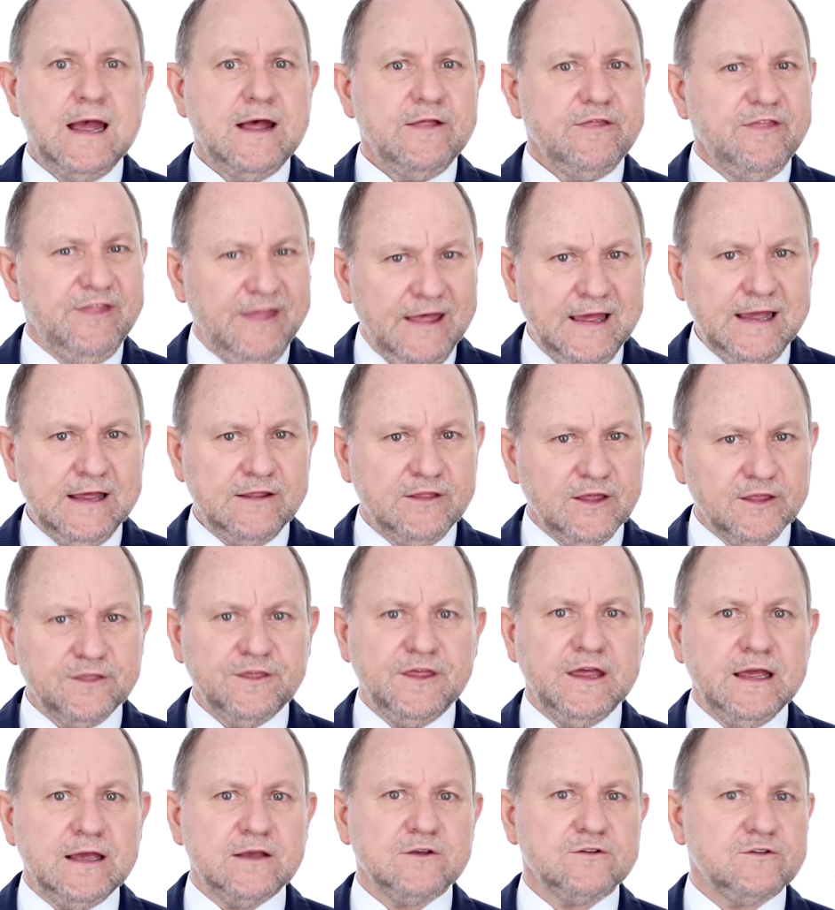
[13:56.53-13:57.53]
They're the
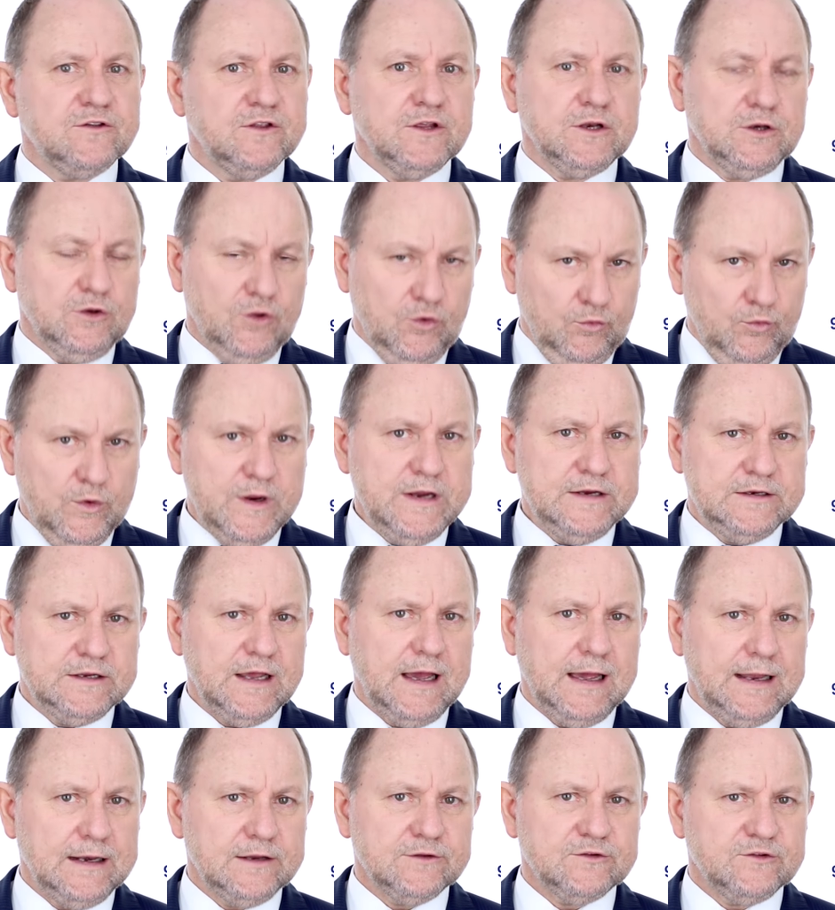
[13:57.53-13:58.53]
things that the
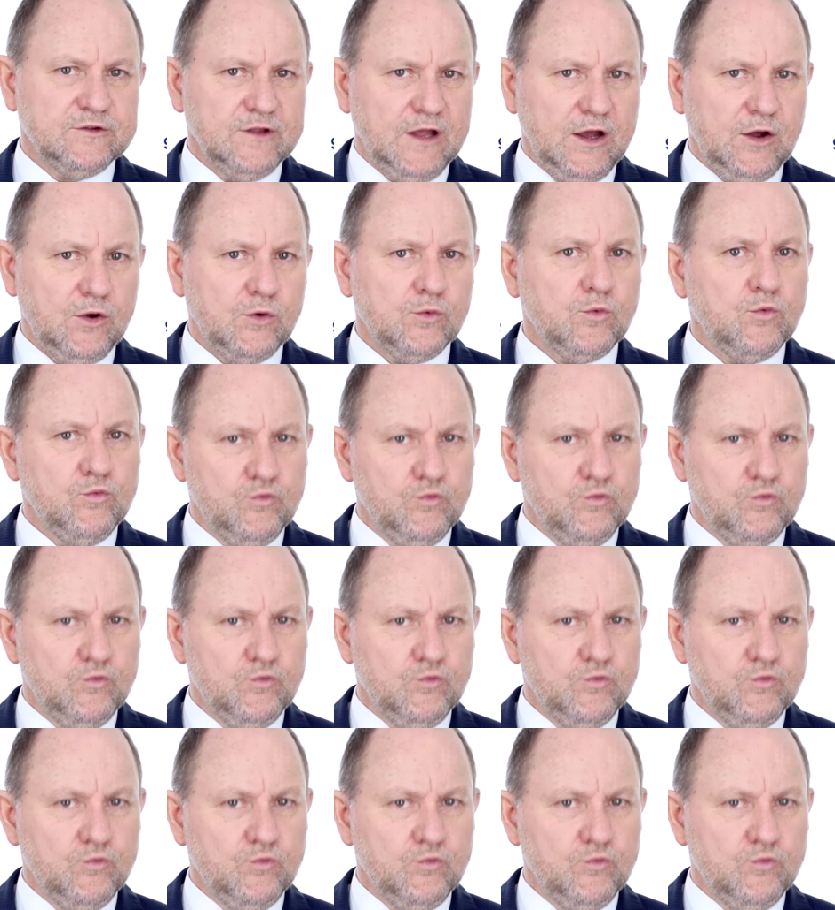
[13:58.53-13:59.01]
retailers know